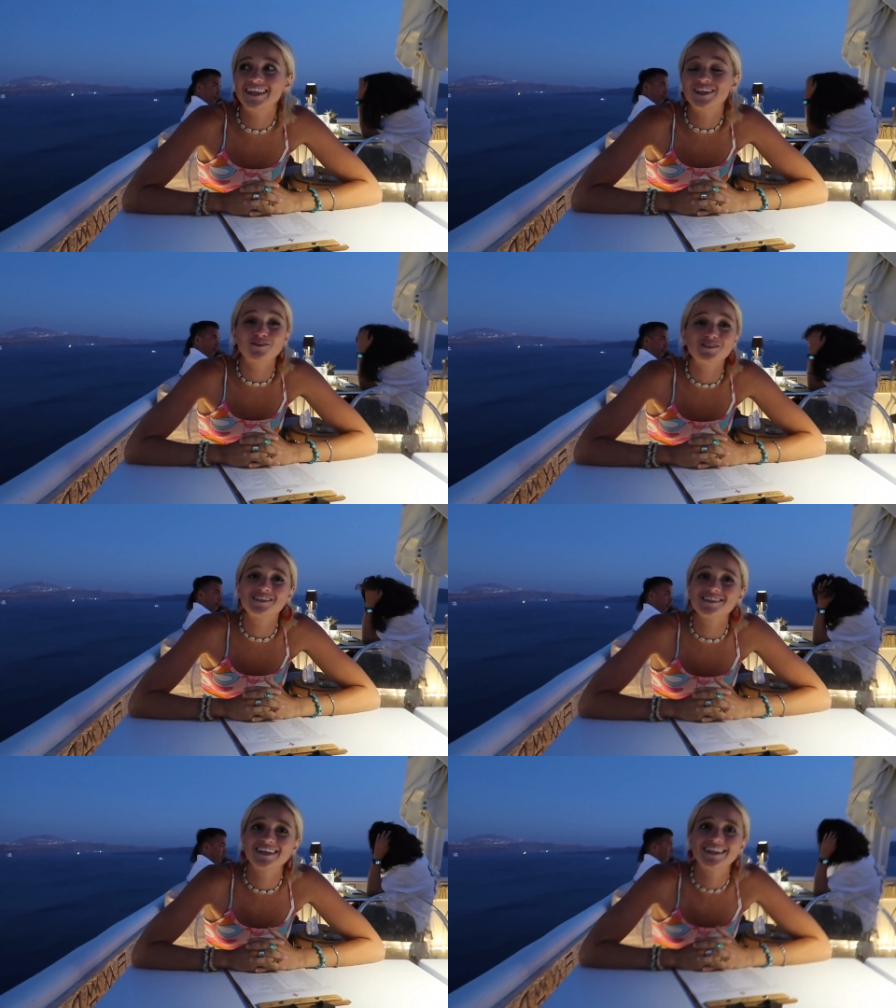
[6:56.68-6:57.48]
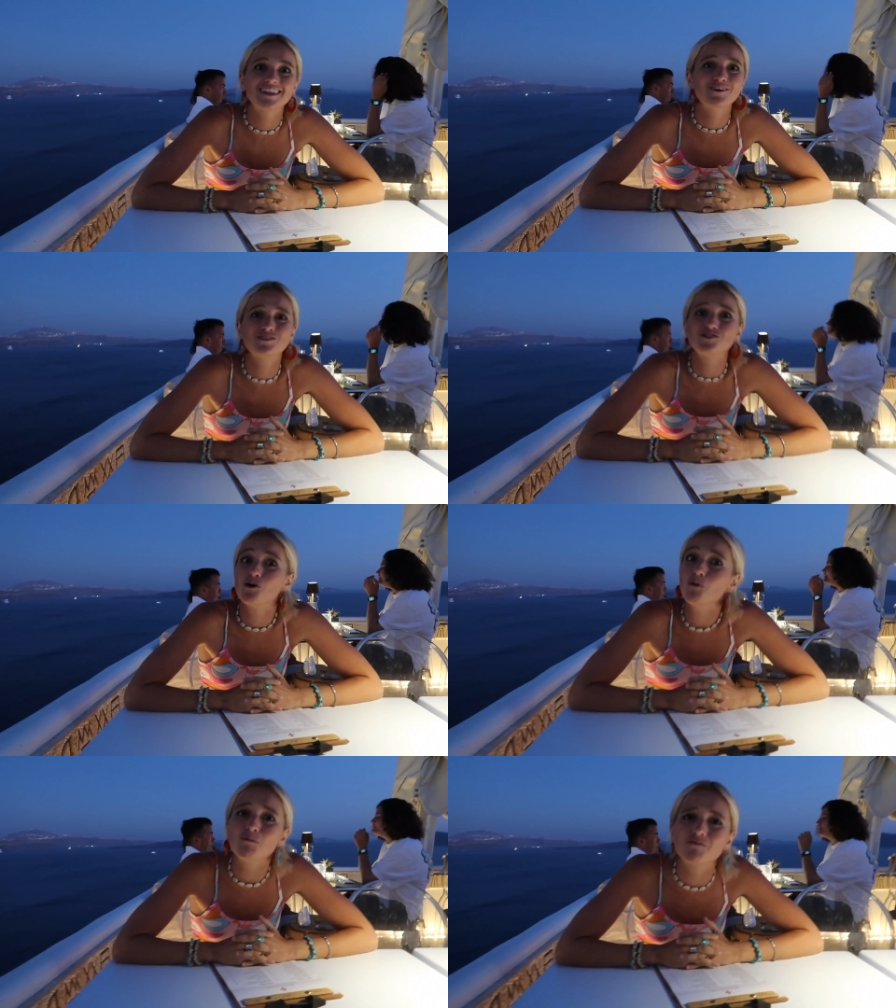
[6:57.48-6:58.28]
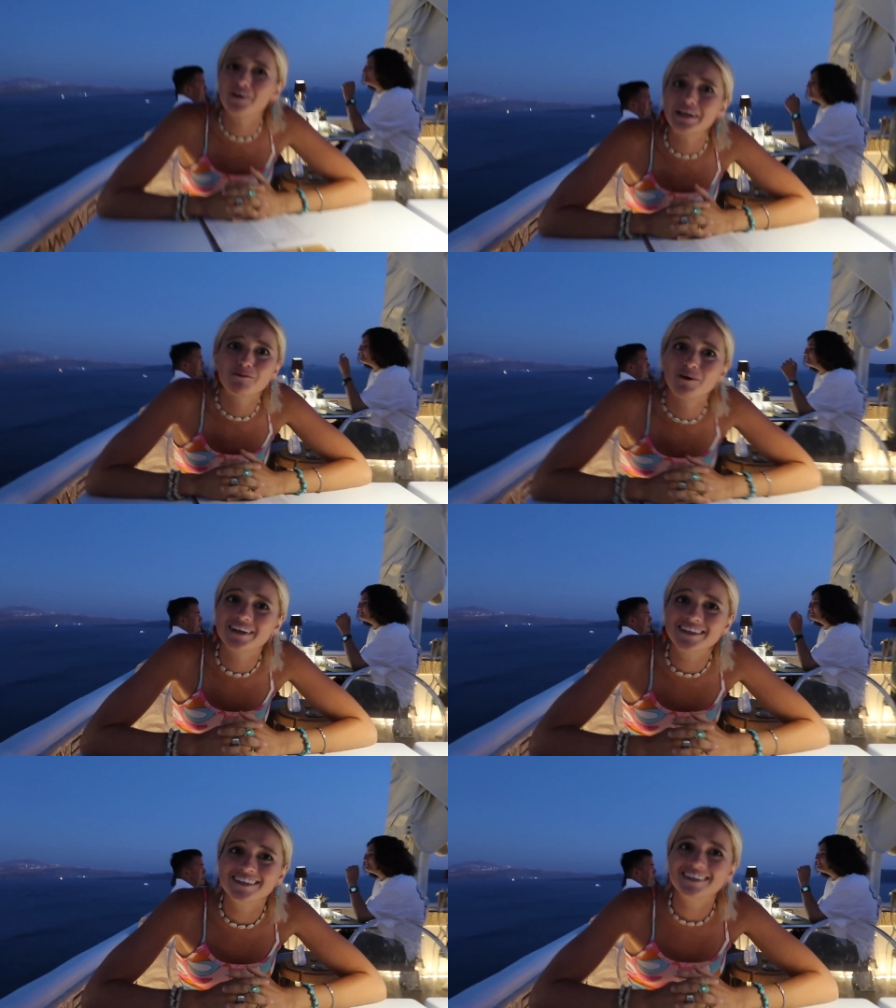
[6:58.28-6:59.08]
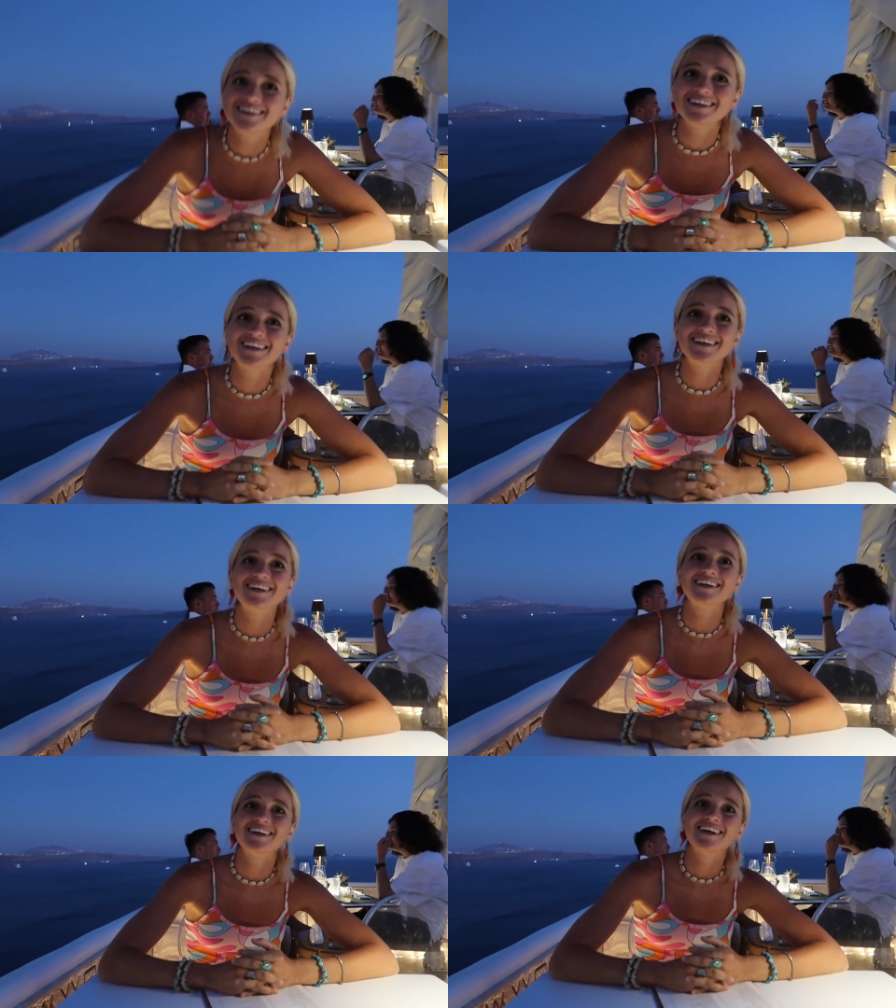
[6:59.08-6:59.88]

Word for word: It was, crazy. There was no hope for anyone. It was like Noah's Ark.